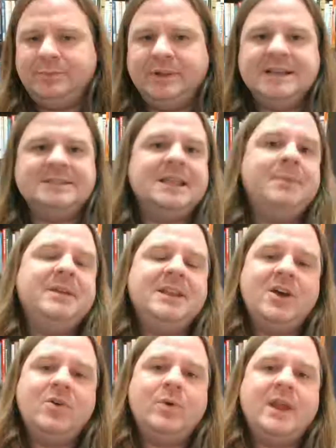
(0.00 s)
please let me
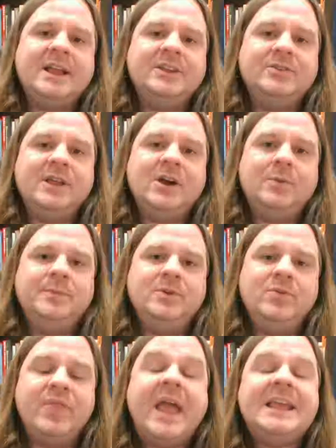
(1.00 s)
know what I can do to help
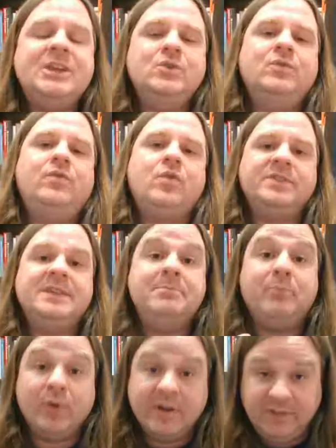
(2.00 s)
you. Thank you for the
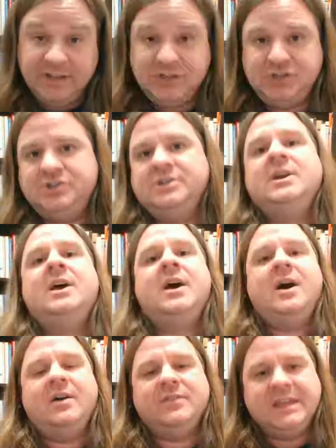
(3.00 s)
privilege
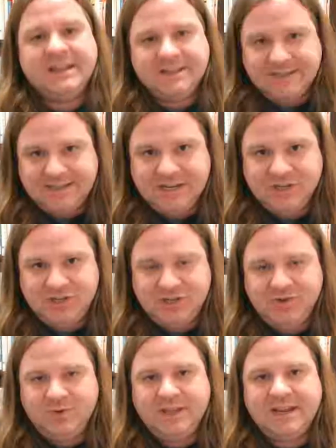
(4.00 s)
of getting to teach
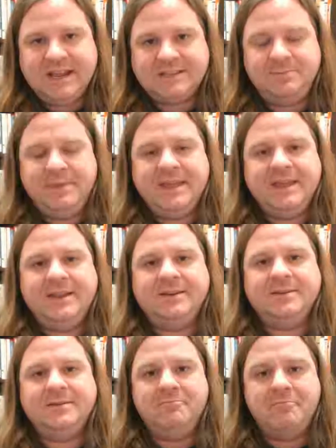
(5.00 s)
you. It has
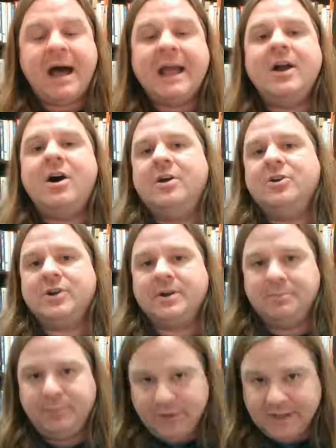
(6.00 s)
been my honor
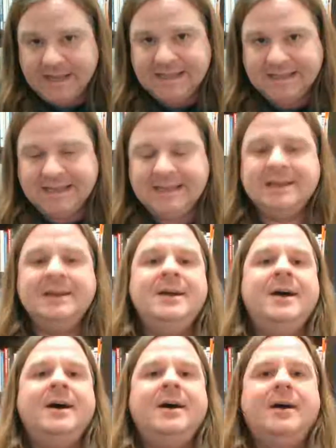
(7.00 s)
completely,
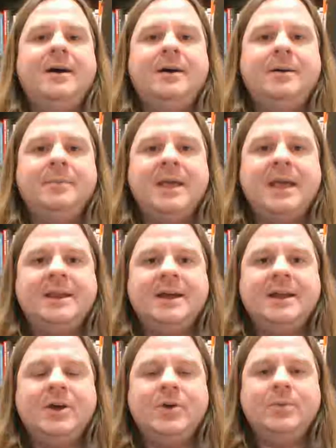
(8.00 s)
and
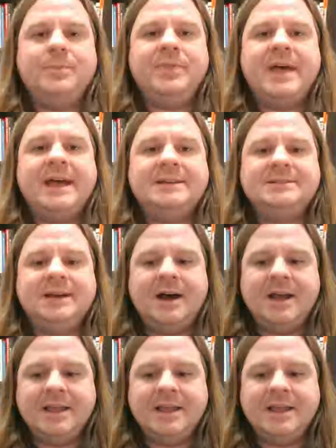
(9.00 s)
I hope that